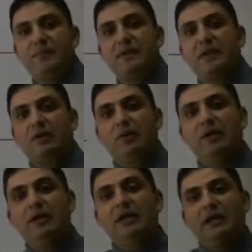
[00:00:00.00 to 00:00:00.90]
Now,
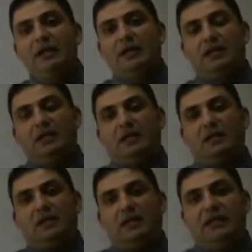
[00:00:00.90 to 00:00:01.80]

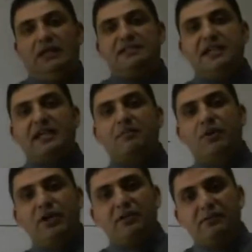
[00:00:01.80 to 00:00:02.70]
let's take a
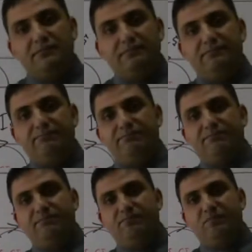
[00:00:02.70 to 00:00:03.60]
break
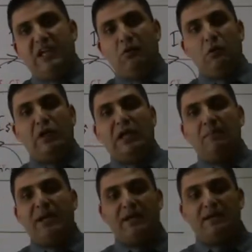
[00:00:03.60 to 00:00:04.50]
and we will come
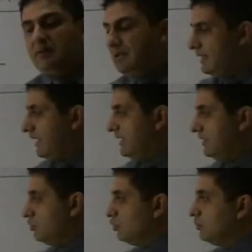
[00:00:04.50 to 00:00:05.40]
back
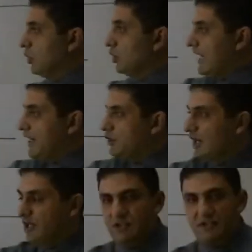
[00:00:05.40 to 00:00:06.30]
and do more
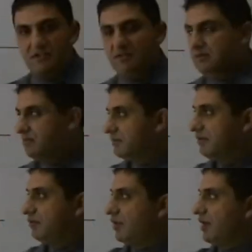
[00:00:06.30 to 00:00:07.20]
calculations
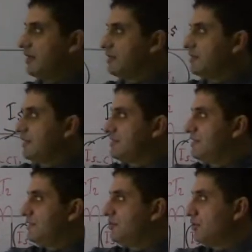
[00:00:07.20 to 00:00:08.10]
regarding the
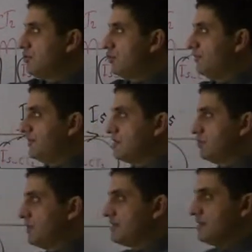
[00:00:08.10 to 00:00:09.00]
CT ratio of this
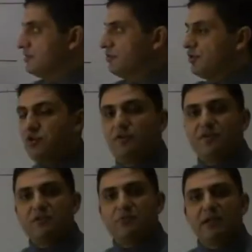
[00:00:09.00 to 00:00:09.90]
one, CT ratio of
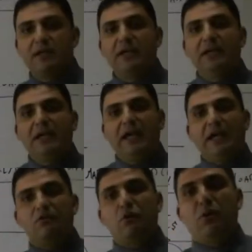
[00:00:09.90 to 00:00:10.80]
this one, and we